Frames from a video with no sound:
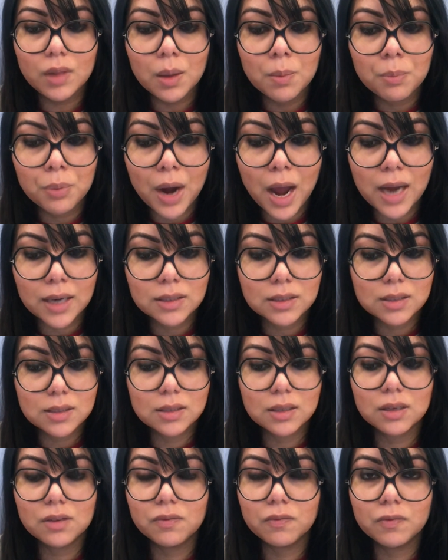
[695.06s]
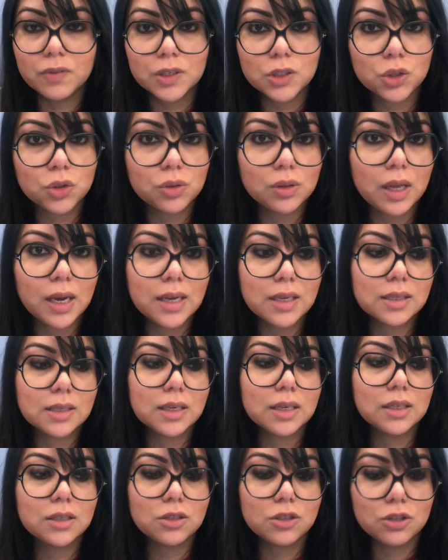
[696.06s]
Practice it, visualize
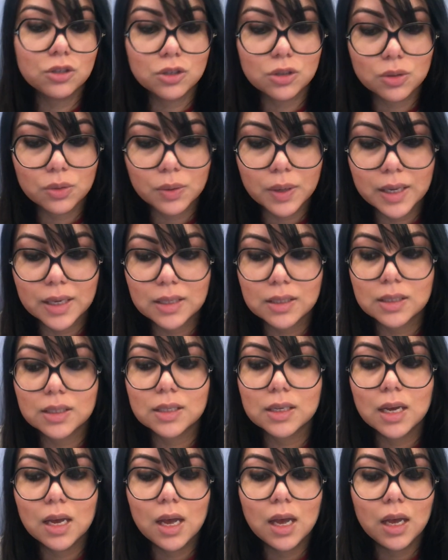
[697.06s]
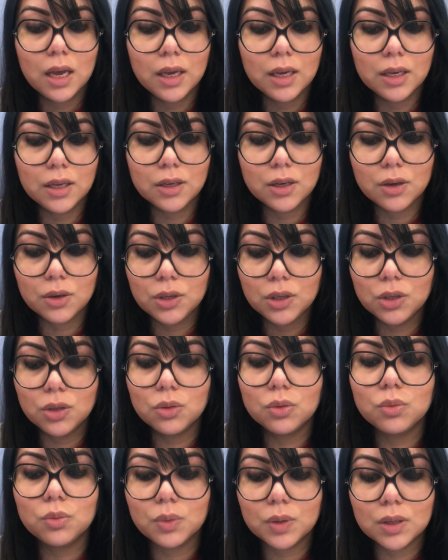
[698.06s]
it, do it.
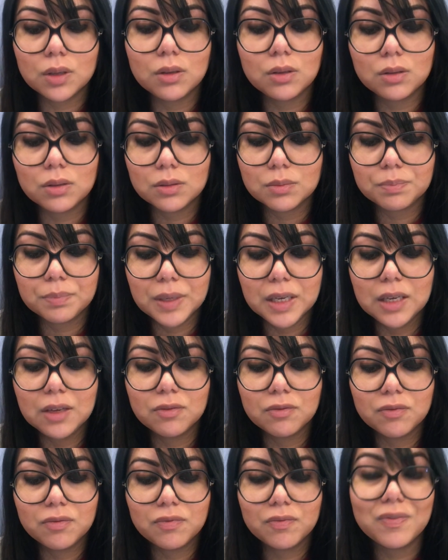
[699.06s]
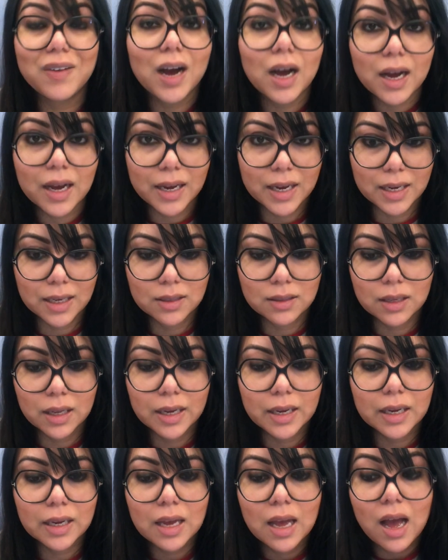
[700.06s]
You will be fine.
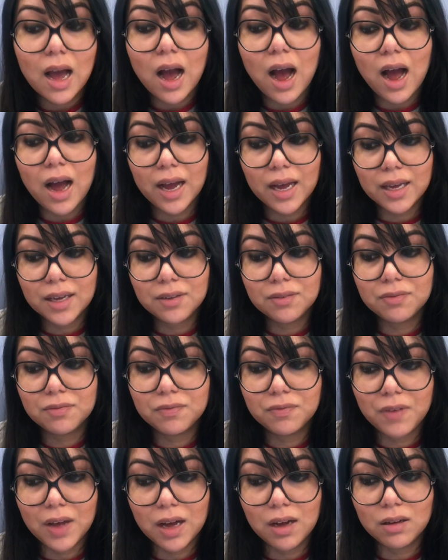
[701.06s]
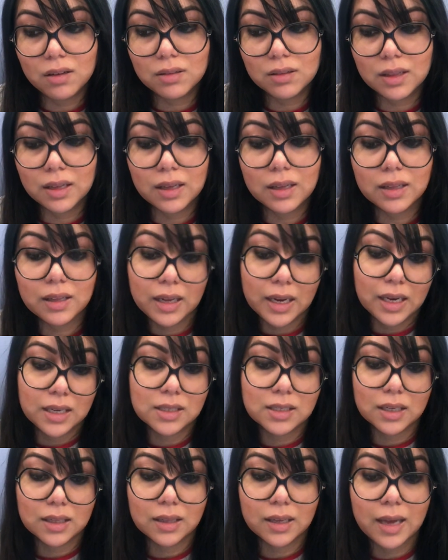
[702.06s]
Like, I felt that, like I
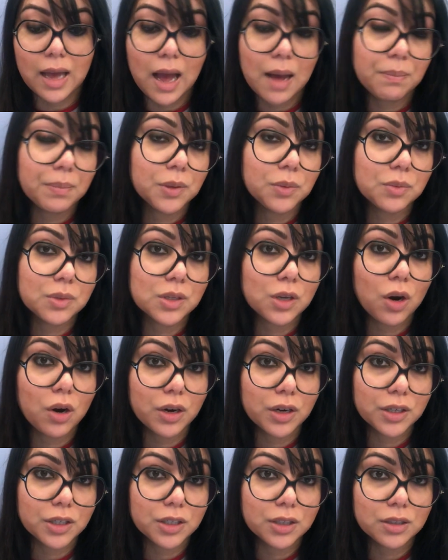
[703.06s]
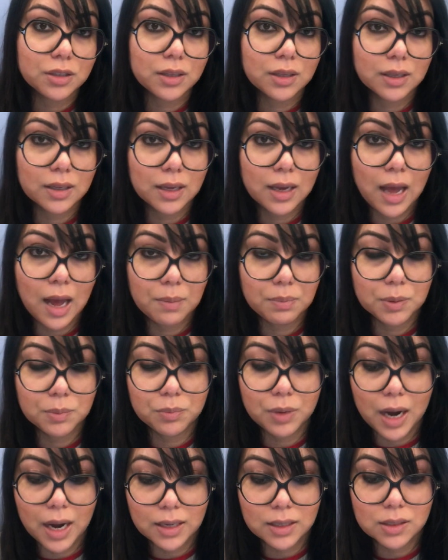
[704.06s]
said, the Kaplan was harder. The Kaplan
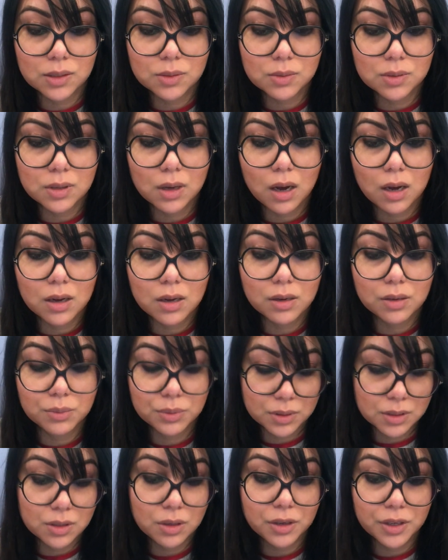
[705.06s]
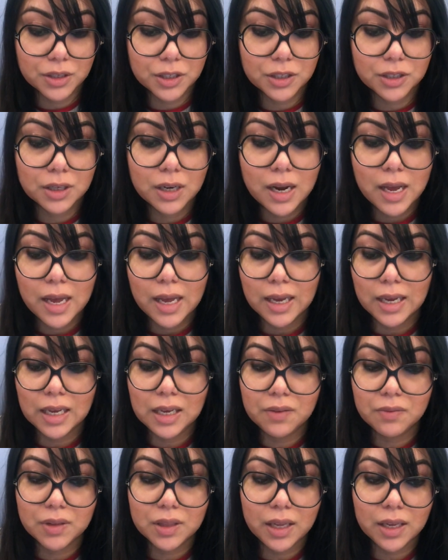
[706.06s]
practice was harder.
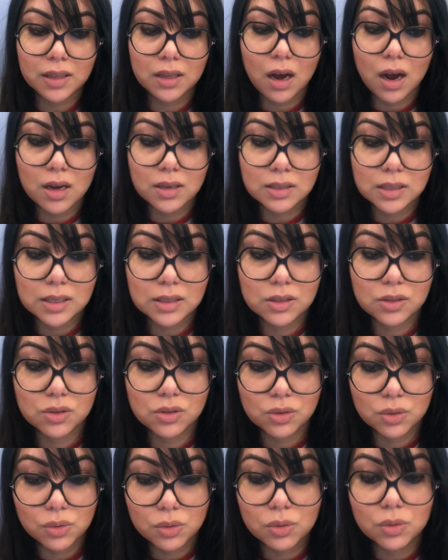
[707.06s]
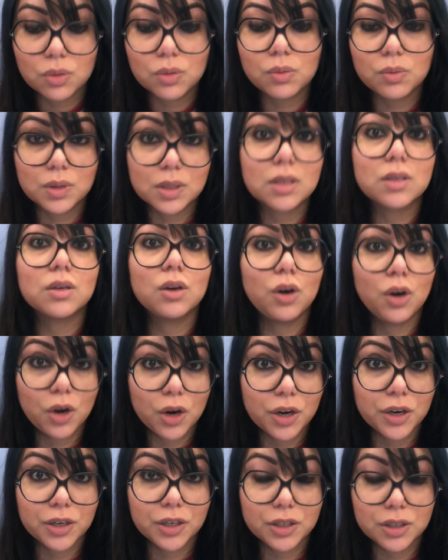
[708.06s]
Even like the OSCEs in school was
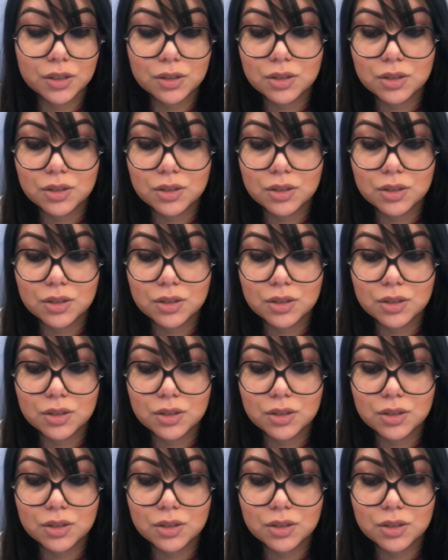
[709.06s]
harder.